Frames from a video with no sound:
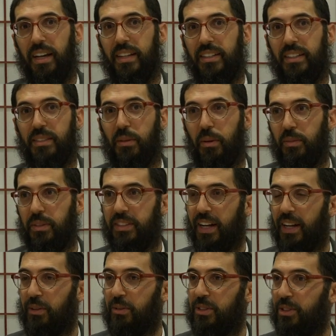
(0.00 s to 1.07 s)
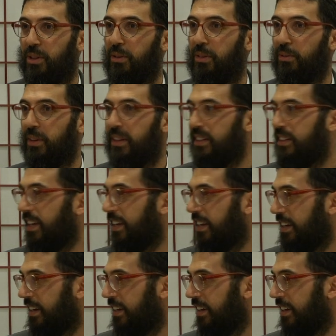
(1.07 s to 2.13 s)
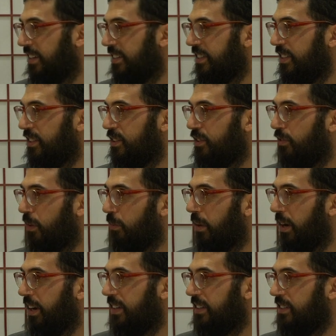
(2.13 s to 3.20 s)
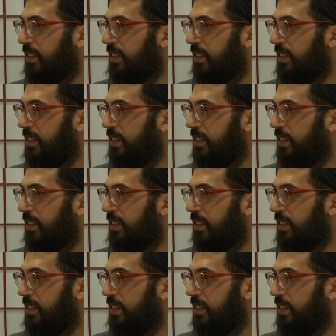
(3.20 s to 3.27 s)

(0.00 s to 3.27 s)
says Rabbi Sali was so thrilled, like in a Hasidic Farbrengen,